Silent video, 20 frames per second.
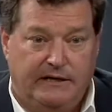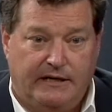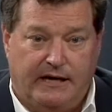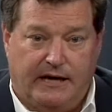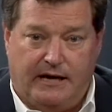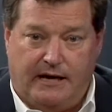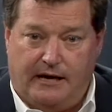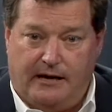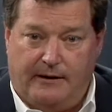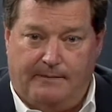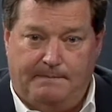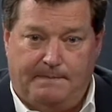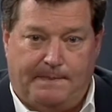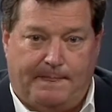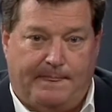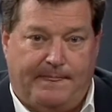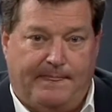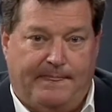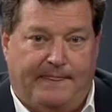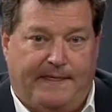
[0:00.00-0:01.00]
Um,
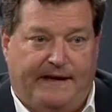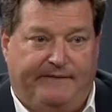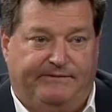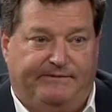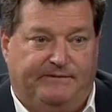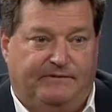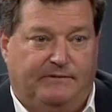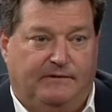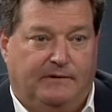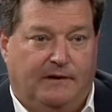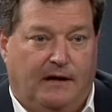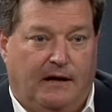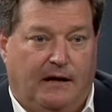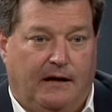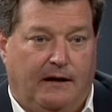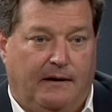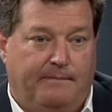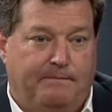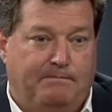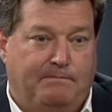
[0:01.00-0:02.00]
they
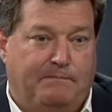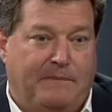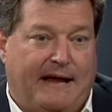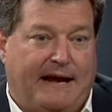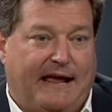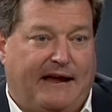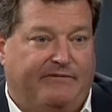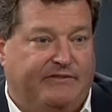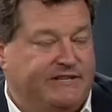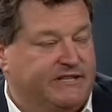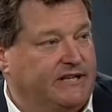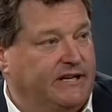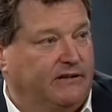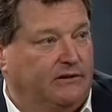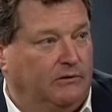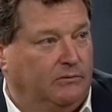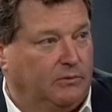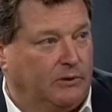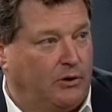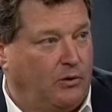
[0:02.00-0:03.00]
uh, met every
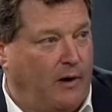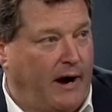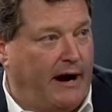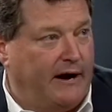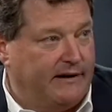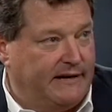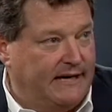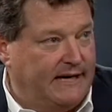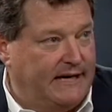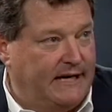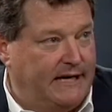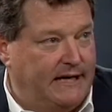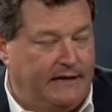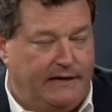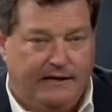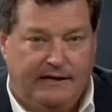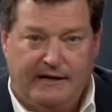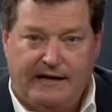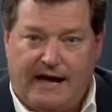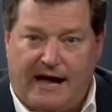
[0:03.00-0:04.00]
single required
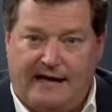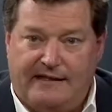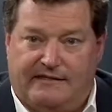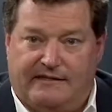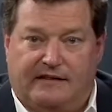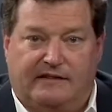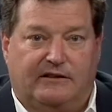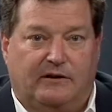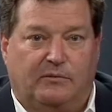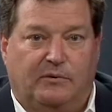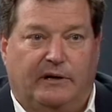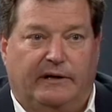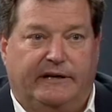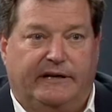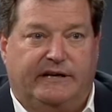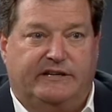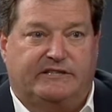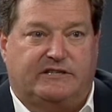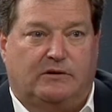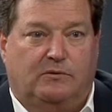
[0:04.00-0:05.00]
need. I think their
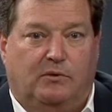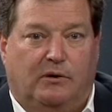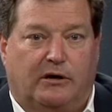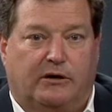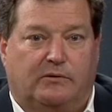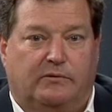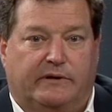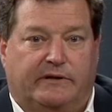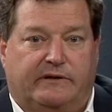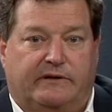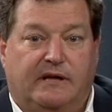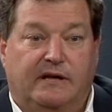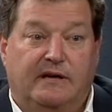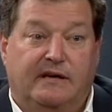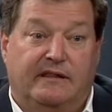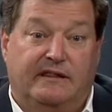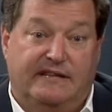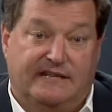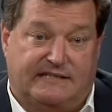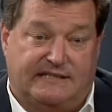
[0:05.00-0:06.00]
willingness to work with
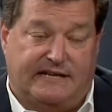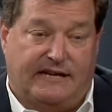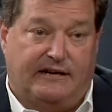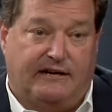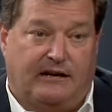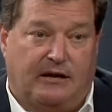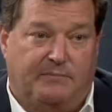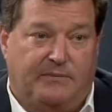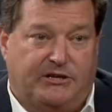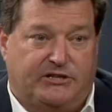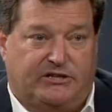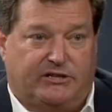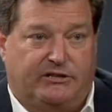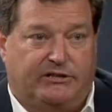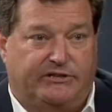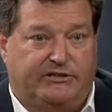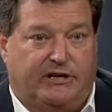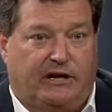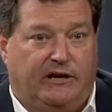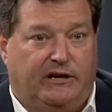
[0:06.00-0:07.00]
this set of
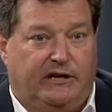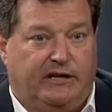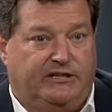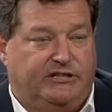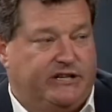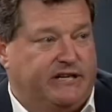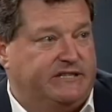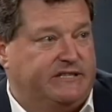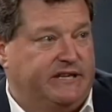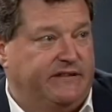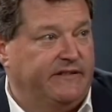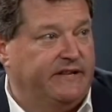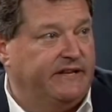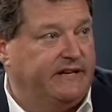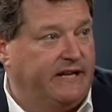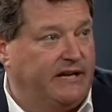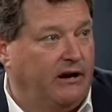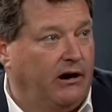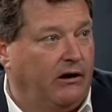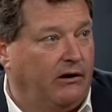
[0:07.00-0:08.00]
commissioners on adjusting the
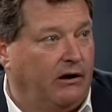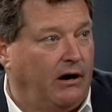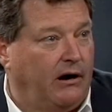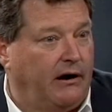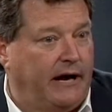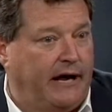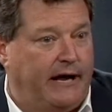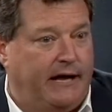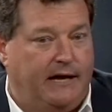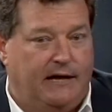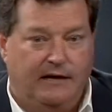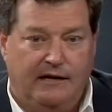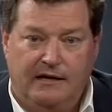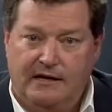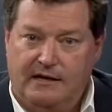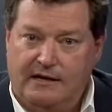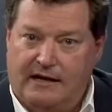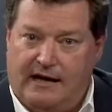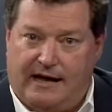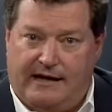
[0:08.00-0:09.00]
DRRA.
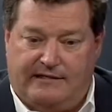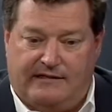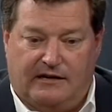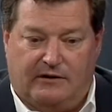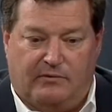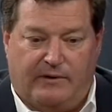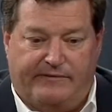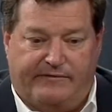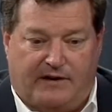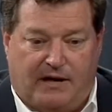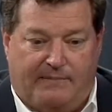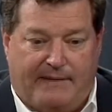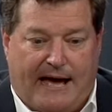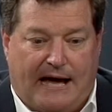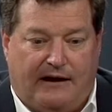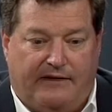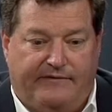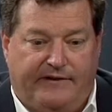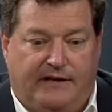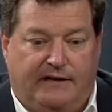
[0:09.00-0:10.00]
I think we've come
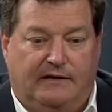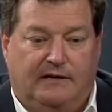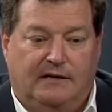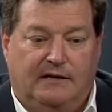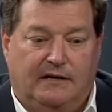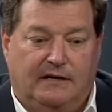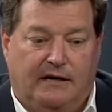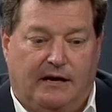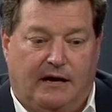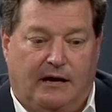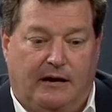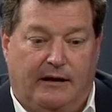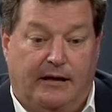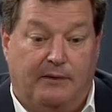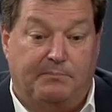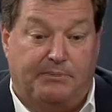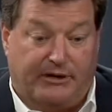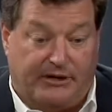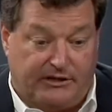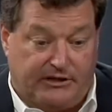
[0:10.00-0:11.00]
out of it uh,
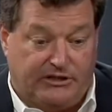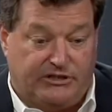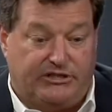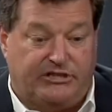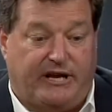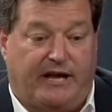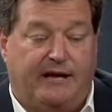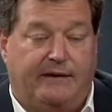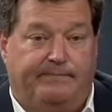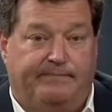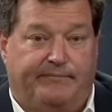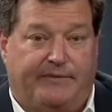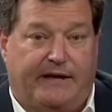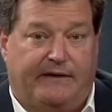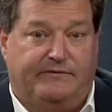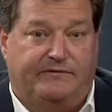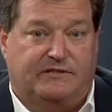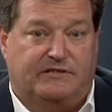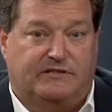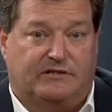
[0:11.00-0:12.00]
in pretty good shape.
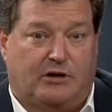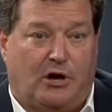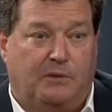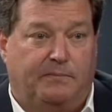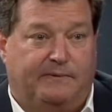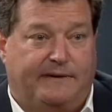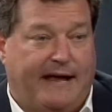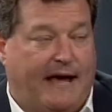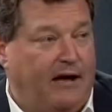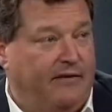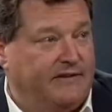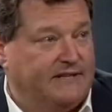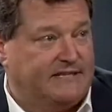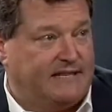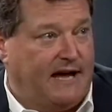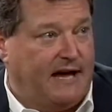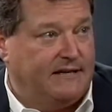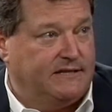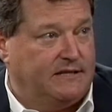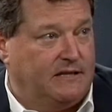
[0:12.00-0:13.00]
They've scoped down the
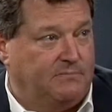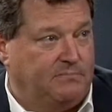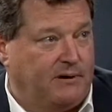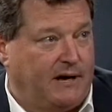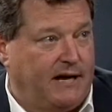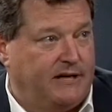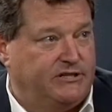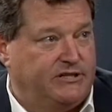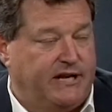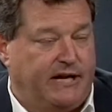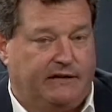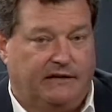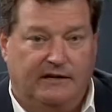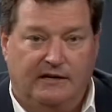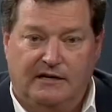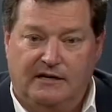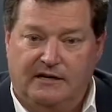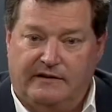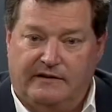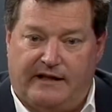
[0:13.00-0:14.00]
size of the project.
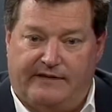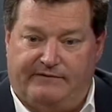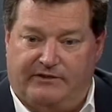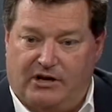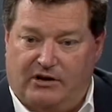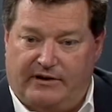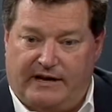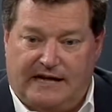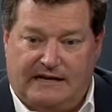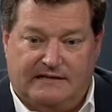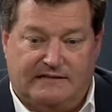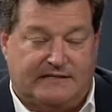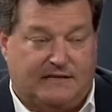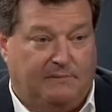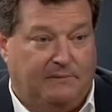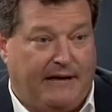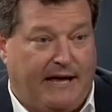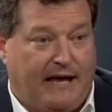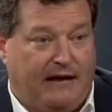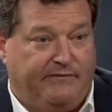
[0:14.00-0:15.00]
They've donated
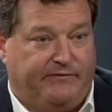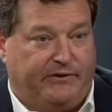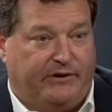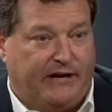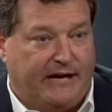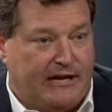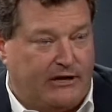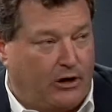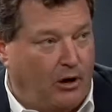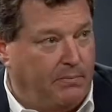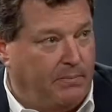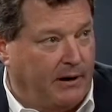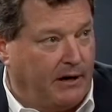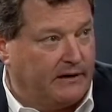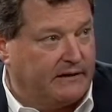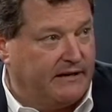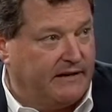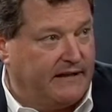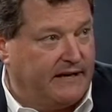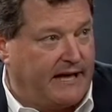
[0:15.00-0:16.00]
some land for an eco
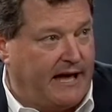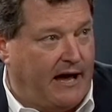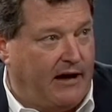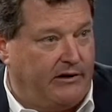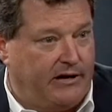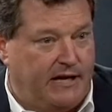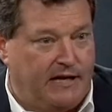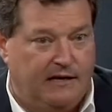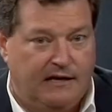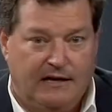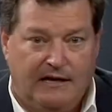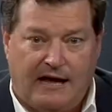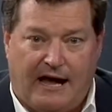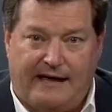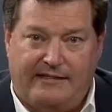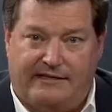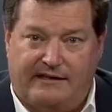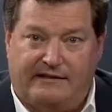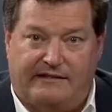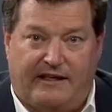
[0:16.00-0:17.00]
park to the county. I
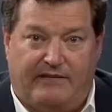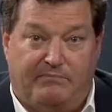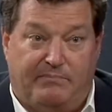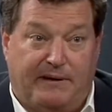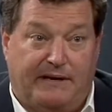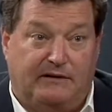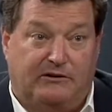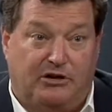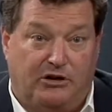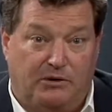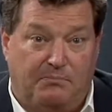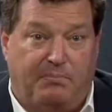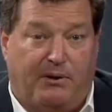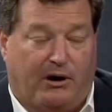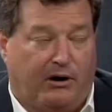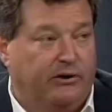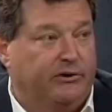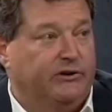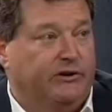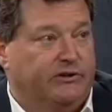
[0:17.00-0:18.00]
think they've been good
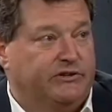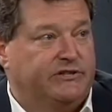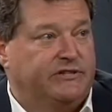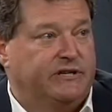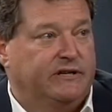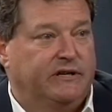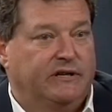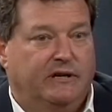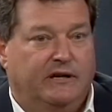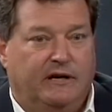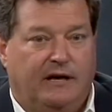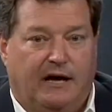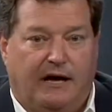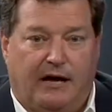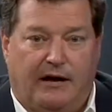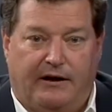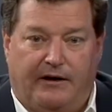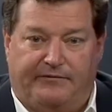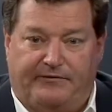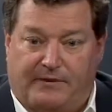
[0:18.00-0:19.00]
partners
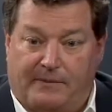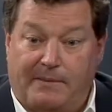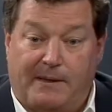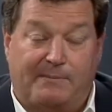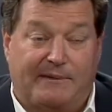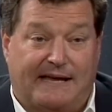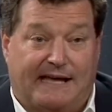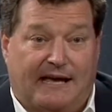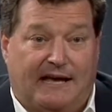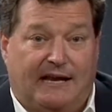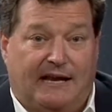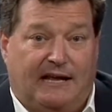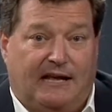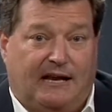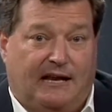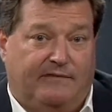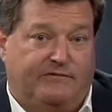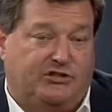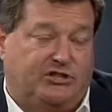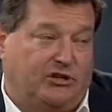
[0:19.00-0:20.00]
uh, from the beginning and
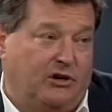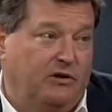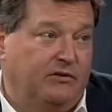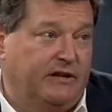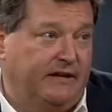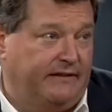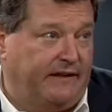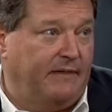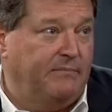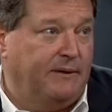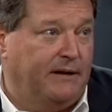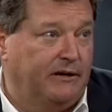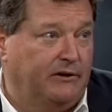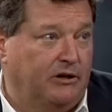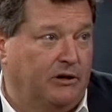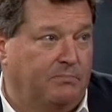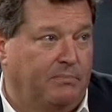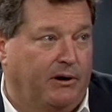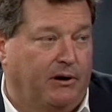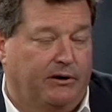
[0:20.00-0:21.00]
have showed that they've been a
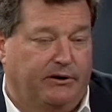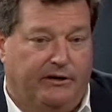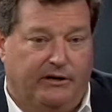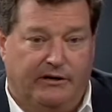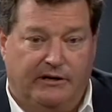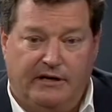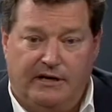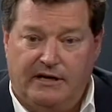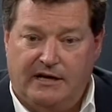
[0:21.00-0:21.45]
good partner.